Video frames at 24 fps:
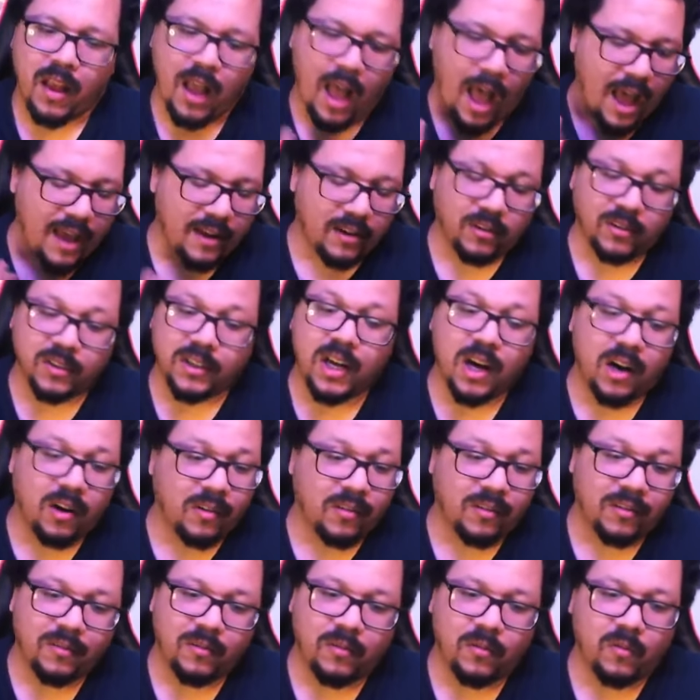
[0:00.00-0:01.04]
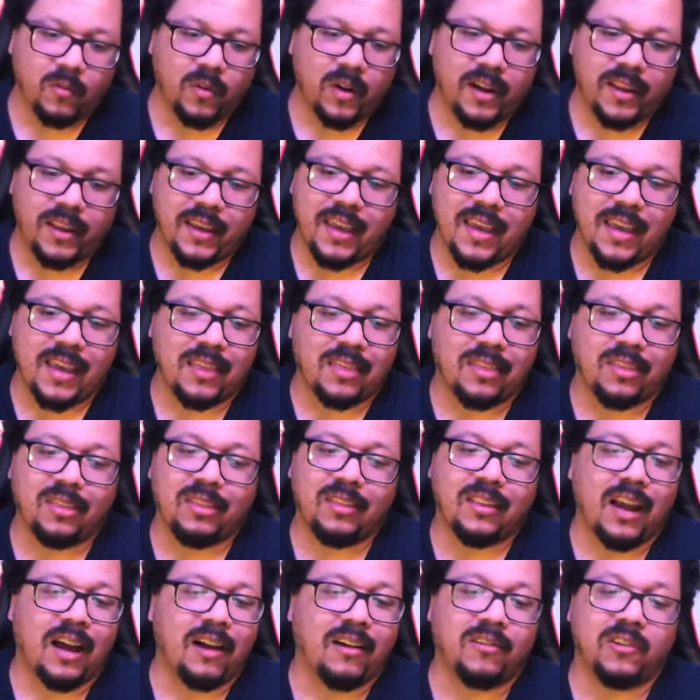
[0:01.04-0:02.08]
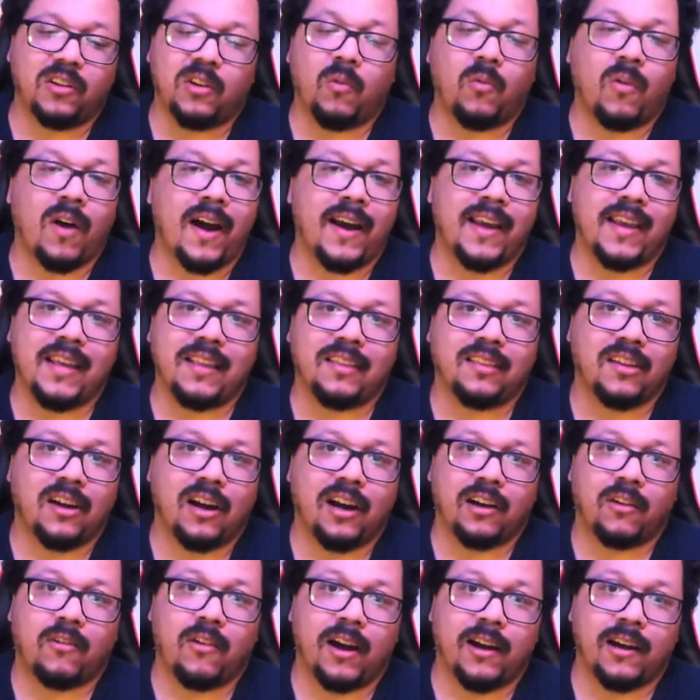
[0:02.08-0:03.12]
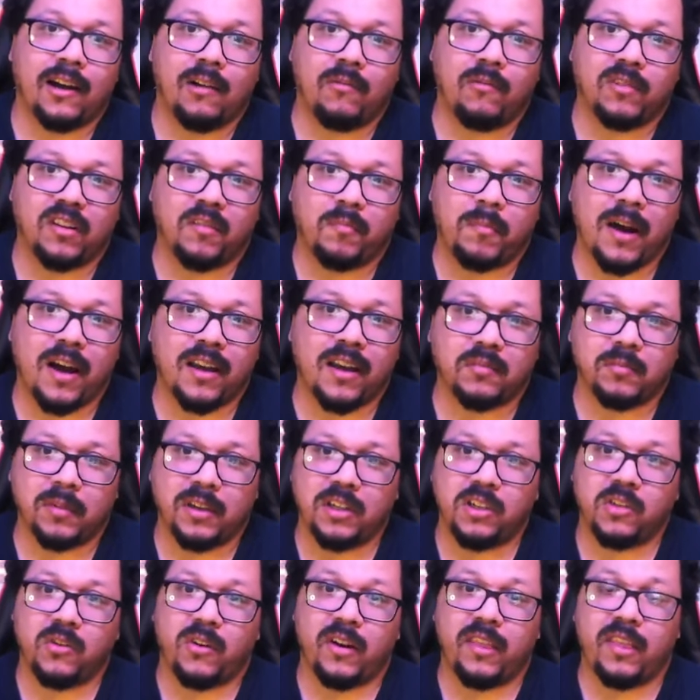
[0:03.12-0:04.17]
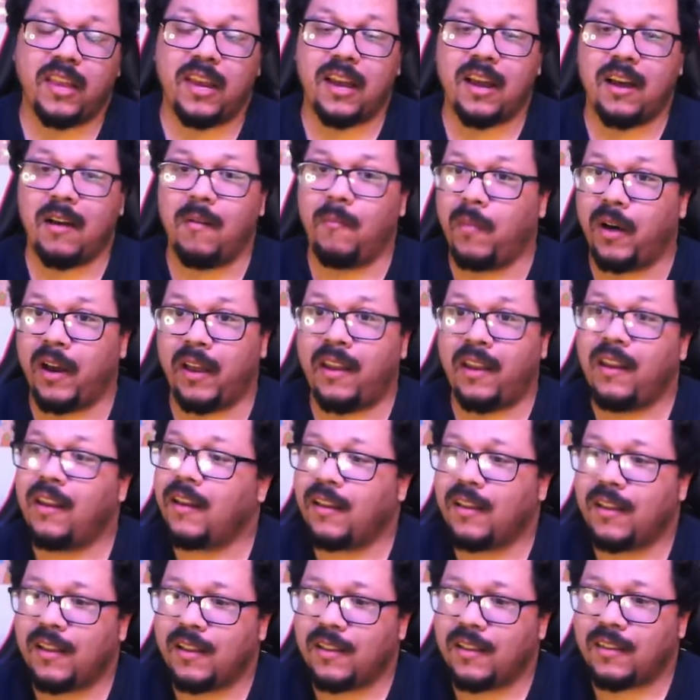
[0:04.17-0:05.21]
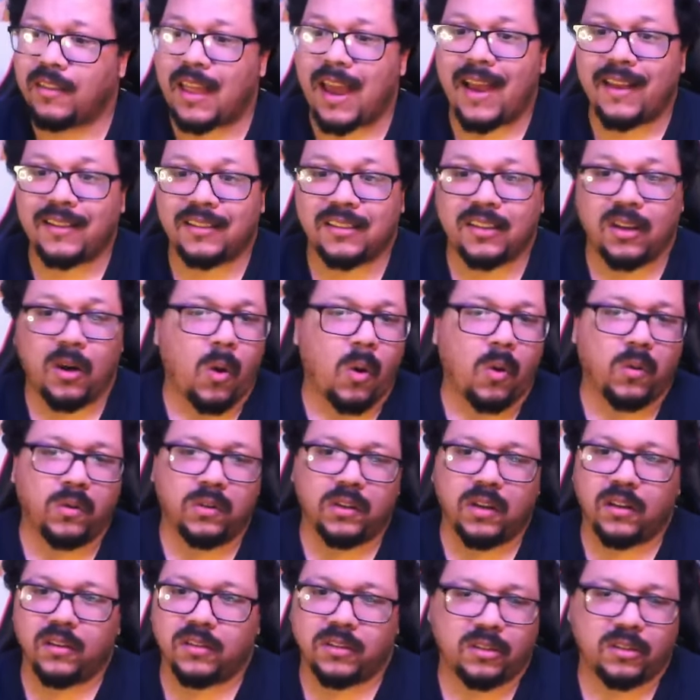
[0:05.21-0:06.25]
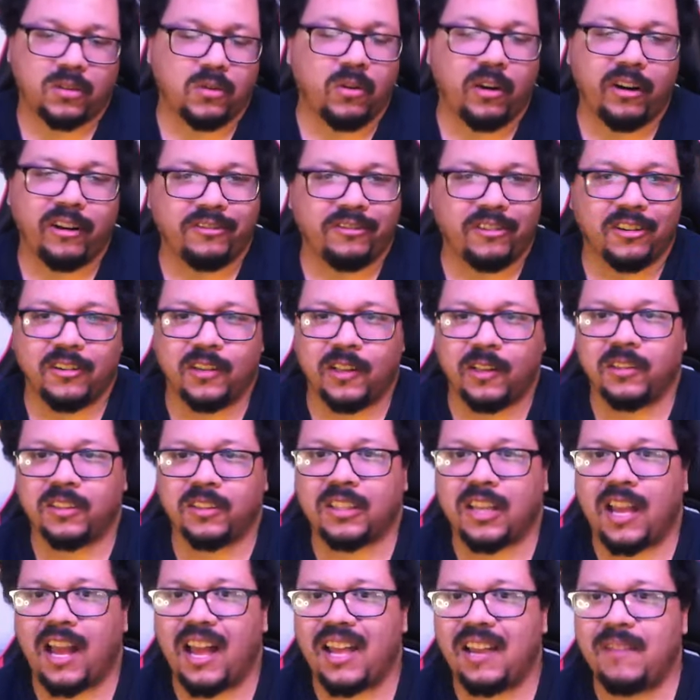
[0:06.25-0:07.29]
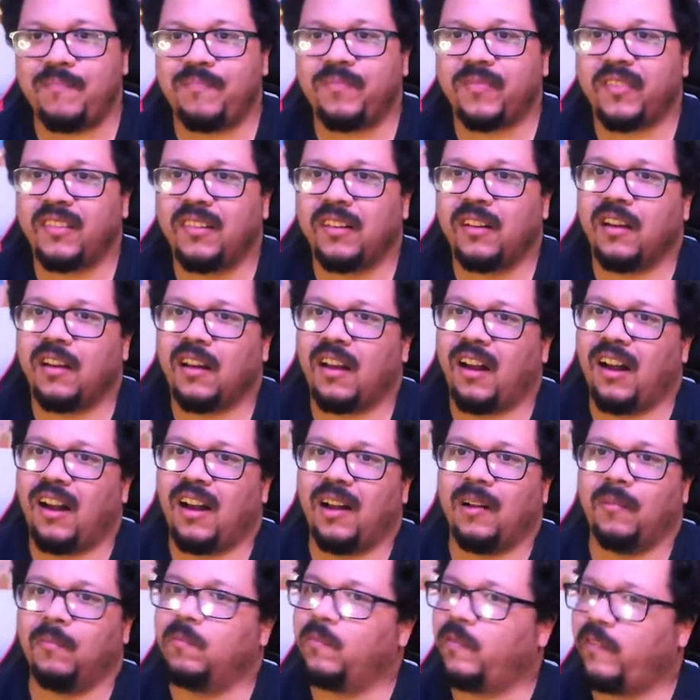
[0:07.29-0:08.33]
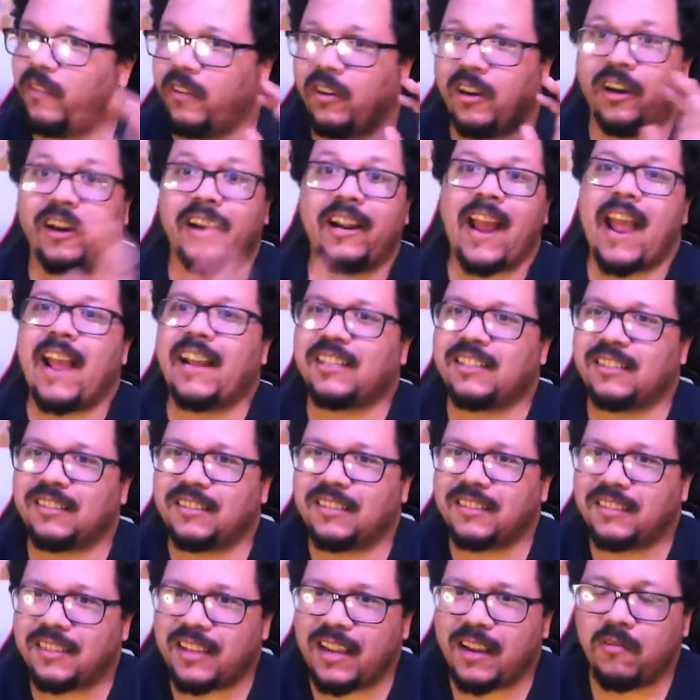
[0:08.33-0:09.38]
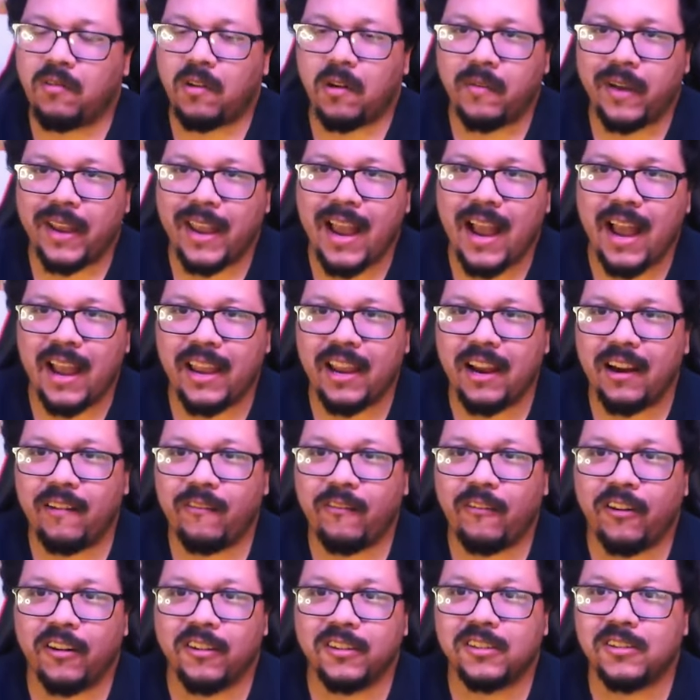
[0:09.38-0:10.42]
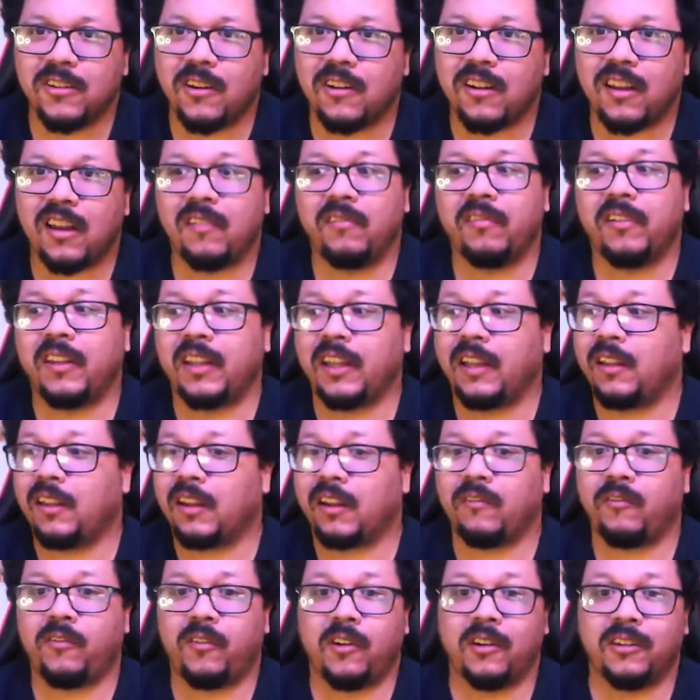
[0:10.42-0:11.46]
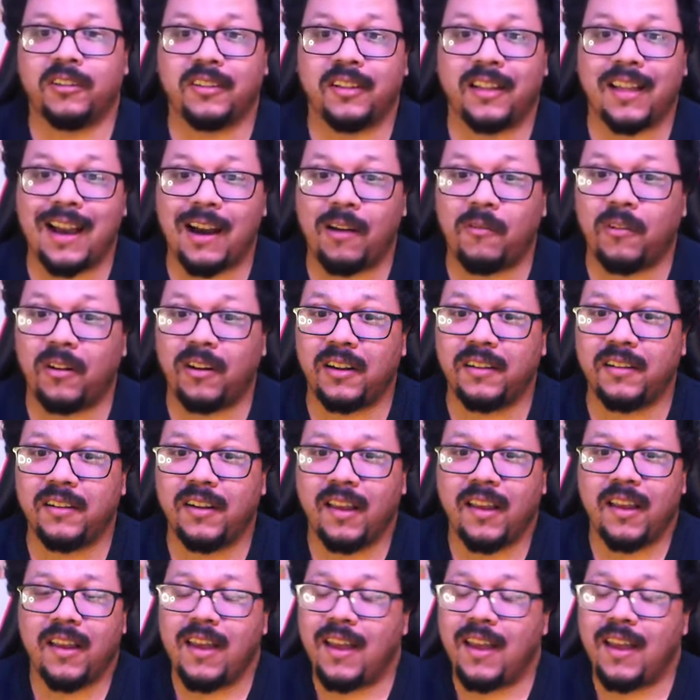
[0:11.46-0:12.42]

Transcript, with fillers: I don't know what he, I don't know why he thought Qui-Gon would have possibly joined them, but that's a whole nother story for another time. Um, very anxious to see what we got here for Ahsoka, really looking forward to that one.